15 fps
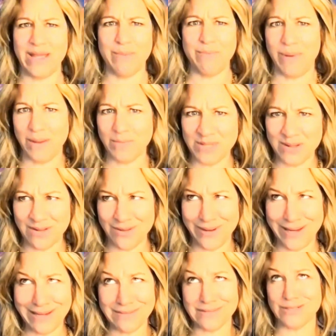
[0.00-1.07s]
have bumps along the
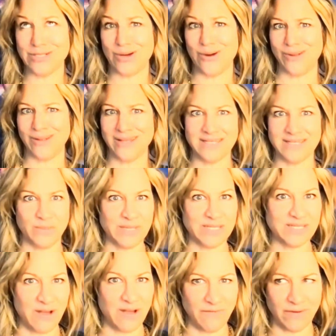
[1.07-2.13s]
way? Totally. Did we
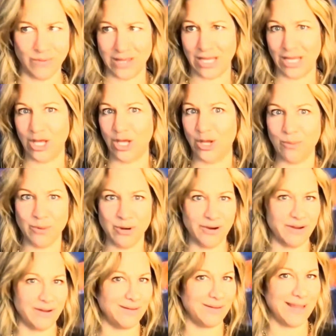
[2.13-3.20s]
solve it with like humor
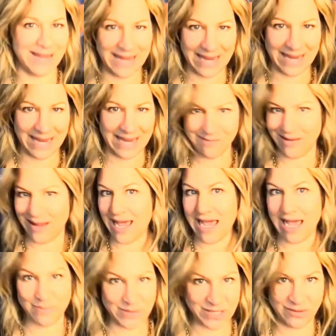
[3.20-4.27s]
and like him?
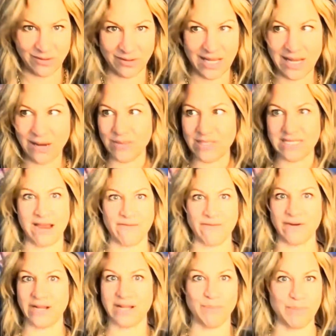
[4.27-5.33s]
Absolutely. And was
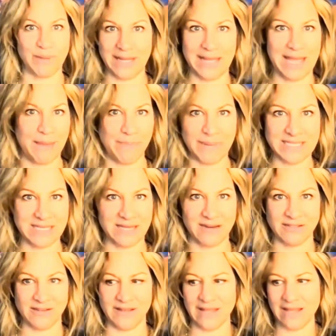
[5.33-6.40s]
everyone completely happy and
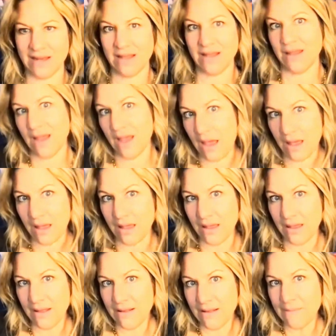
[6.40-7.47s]
satisfied then? Yeah.
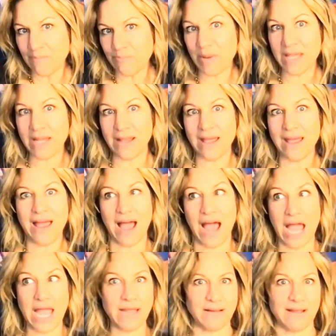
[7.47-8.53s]
But
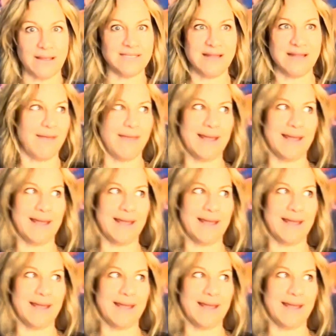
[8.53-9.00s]
it's not like